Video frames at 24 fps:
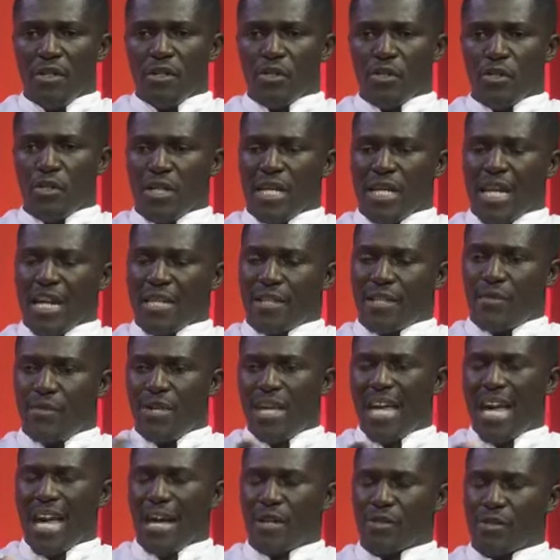So there are
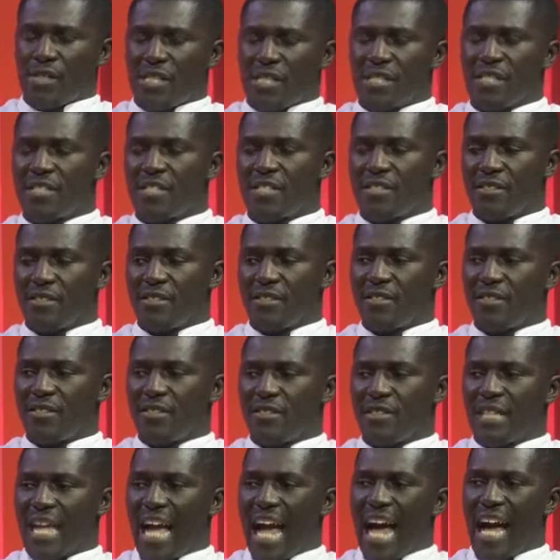three houses.
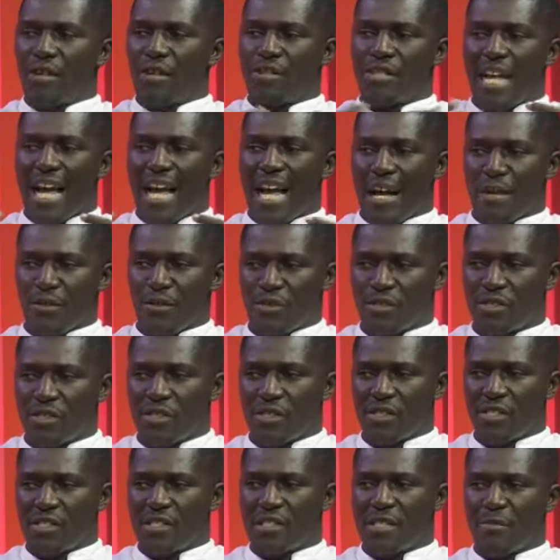The outer
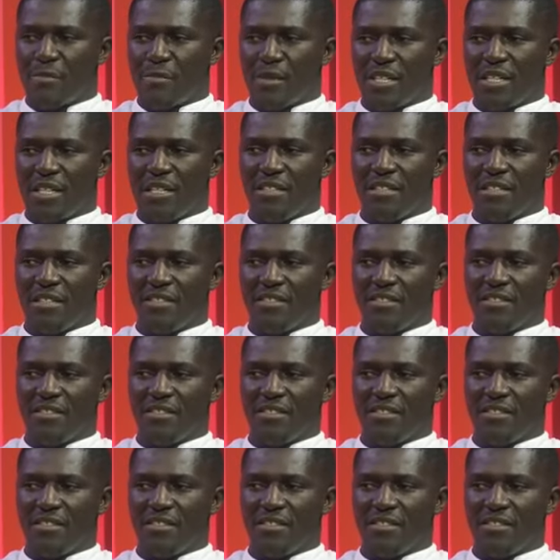house is the body.